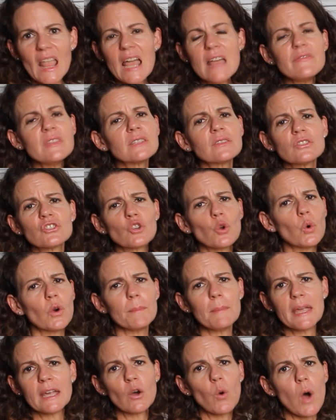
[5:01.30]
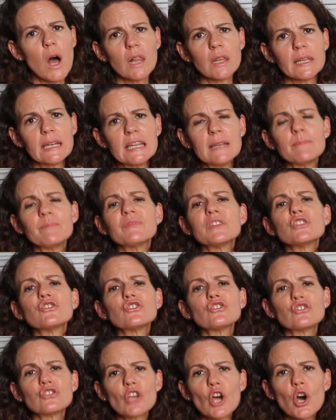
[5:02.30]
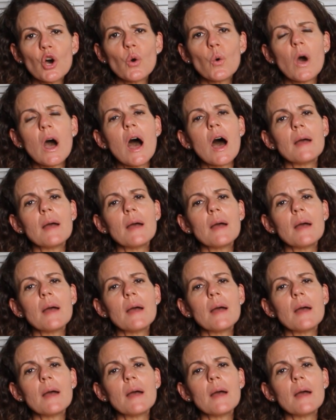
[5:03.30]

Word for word: And this is gourmet quality. So